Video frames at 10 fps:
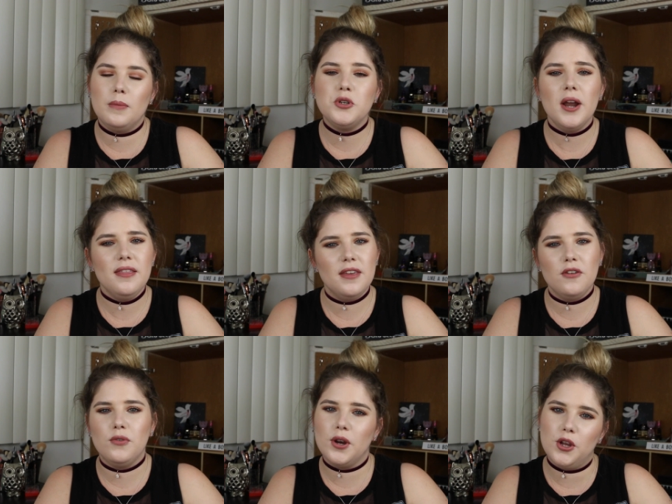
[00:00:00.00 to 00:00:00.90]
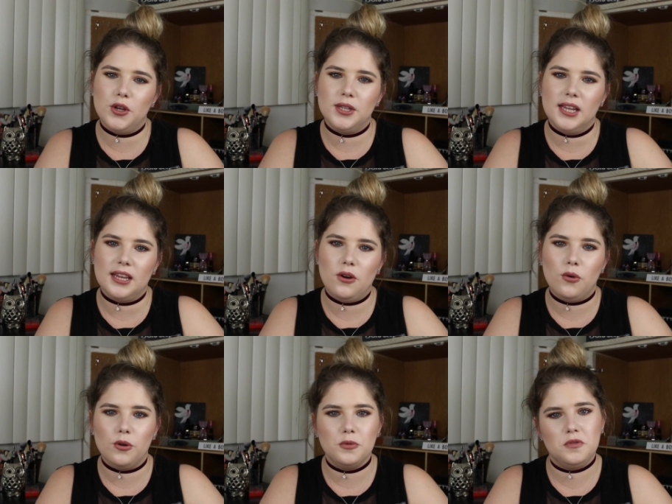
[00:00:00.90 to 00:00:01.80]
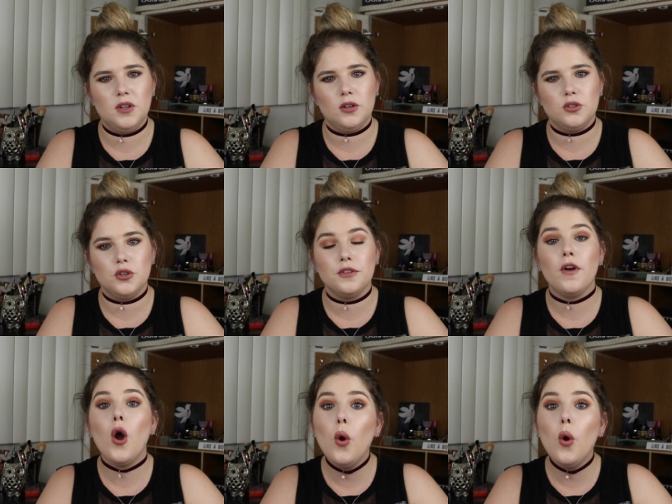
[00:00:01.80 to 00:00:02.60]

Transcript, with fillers: trying to think of what a good, like, horror movie alternative.